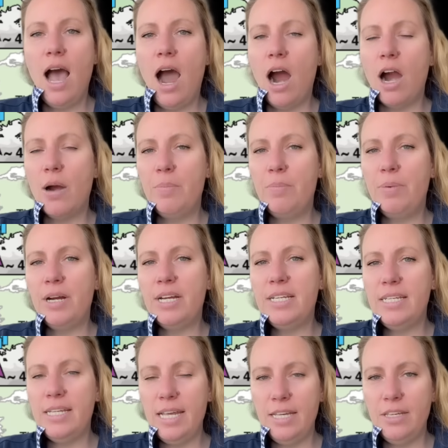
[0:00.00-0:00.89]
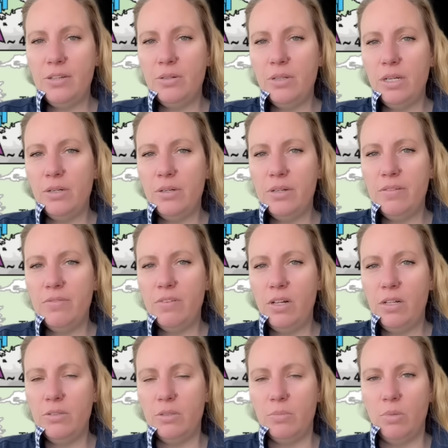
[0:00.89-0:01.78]
are particularly
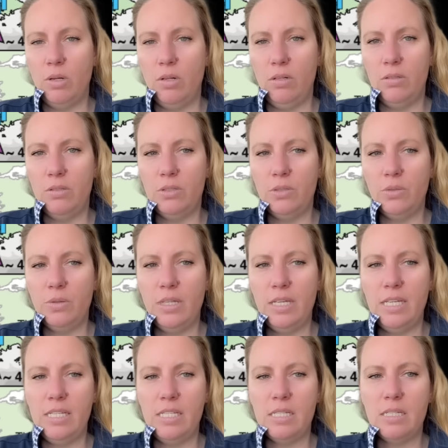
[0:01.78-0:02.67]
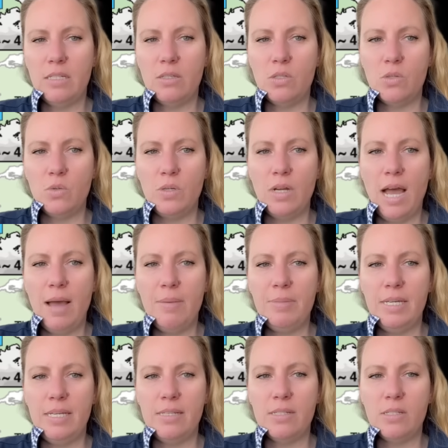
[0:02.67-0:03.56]
vulnerable to these tsunamis.